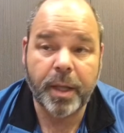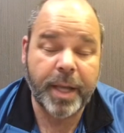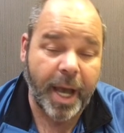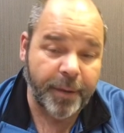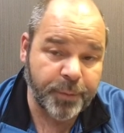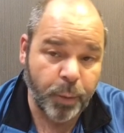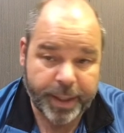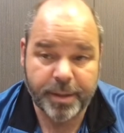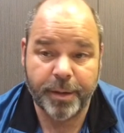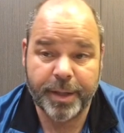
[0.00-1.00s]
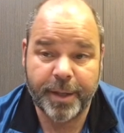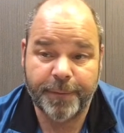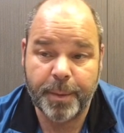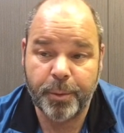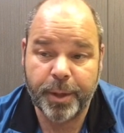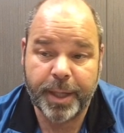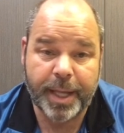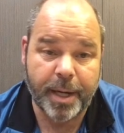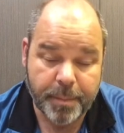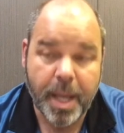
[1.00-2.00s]
you have to wait till the end of February to
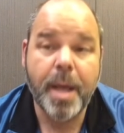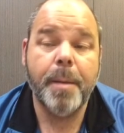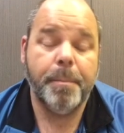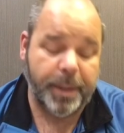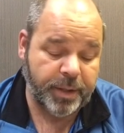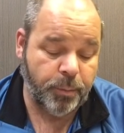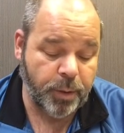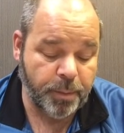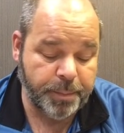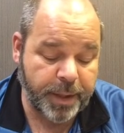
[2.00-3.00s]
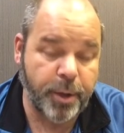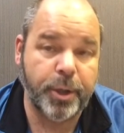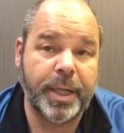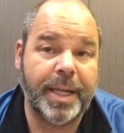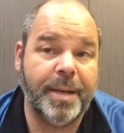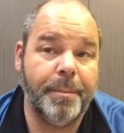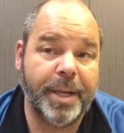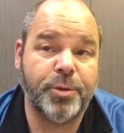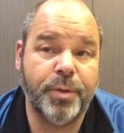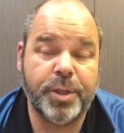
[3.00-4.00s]
get them, but they will be there. You need to
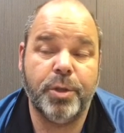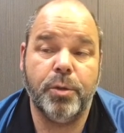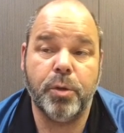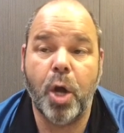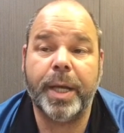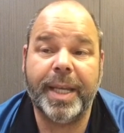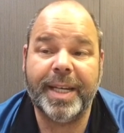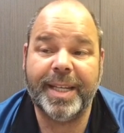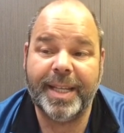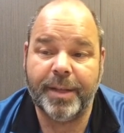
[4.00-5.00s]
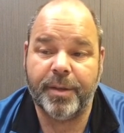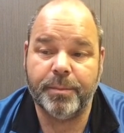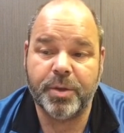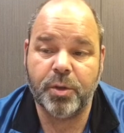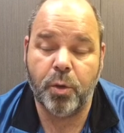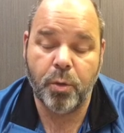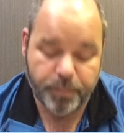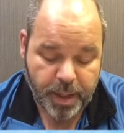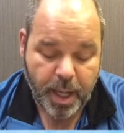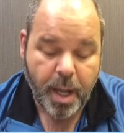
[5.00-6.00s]
make sure that you log in and get them.
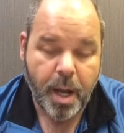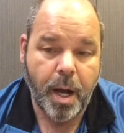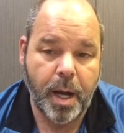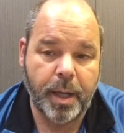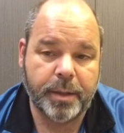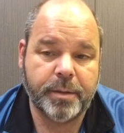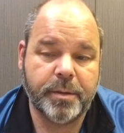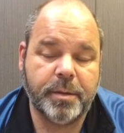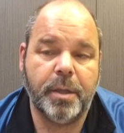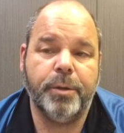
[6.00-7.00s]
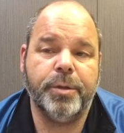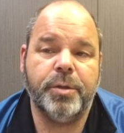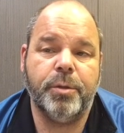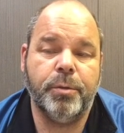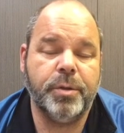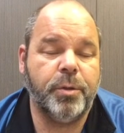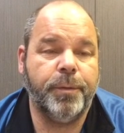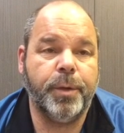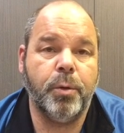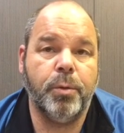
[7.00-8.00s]
So tell your students, or
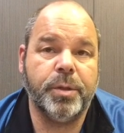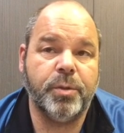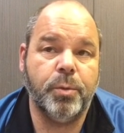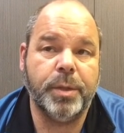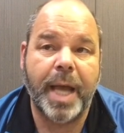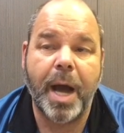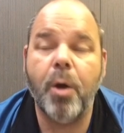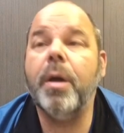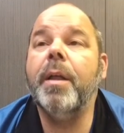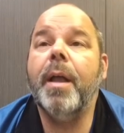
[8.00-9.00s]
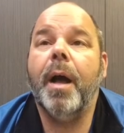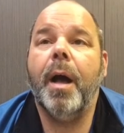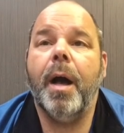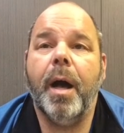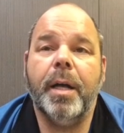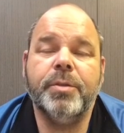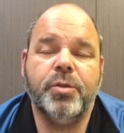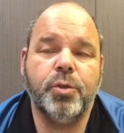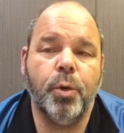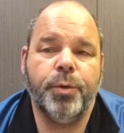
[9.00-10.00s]
if you're going to school now,
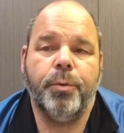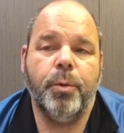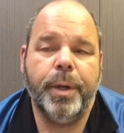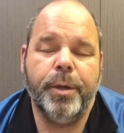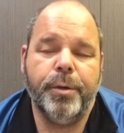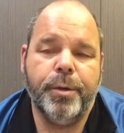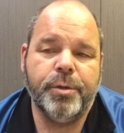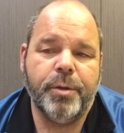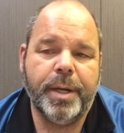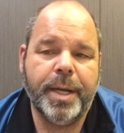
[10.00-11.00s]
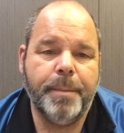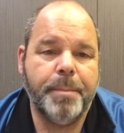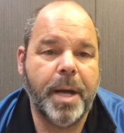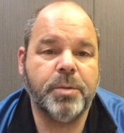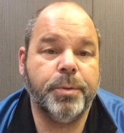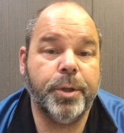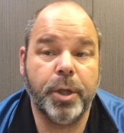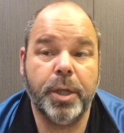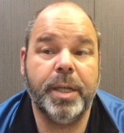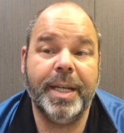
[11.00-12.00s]
don't throw away your user ID and password.
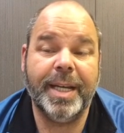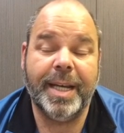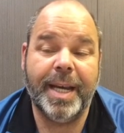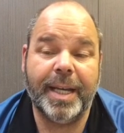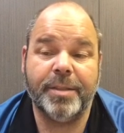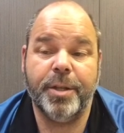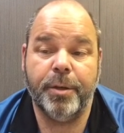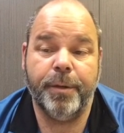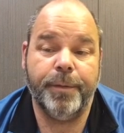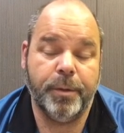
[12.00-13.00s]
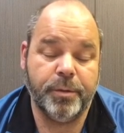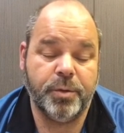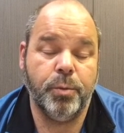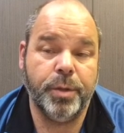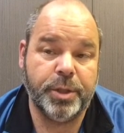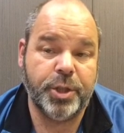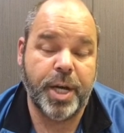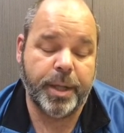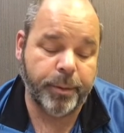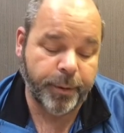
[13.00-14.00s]
You're going to need it next year if you're in school this
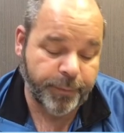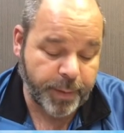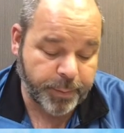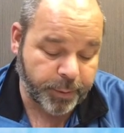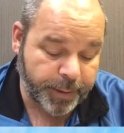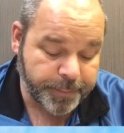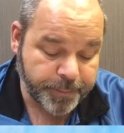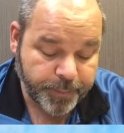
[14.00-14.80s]
January or February.